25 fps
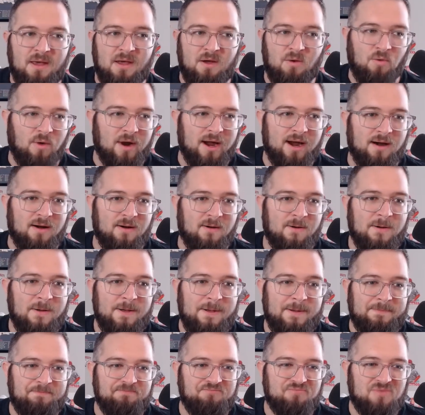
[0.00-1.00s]
where
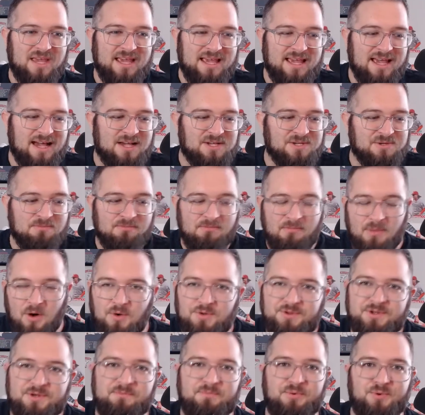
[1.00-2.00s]
he has
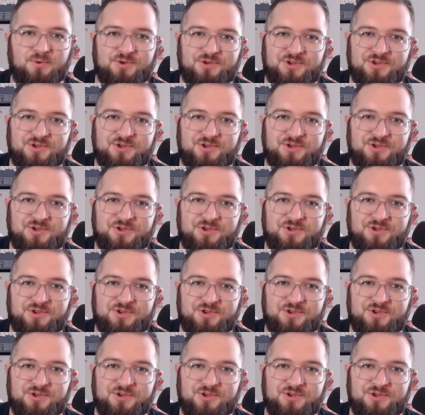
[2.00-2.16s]
multiple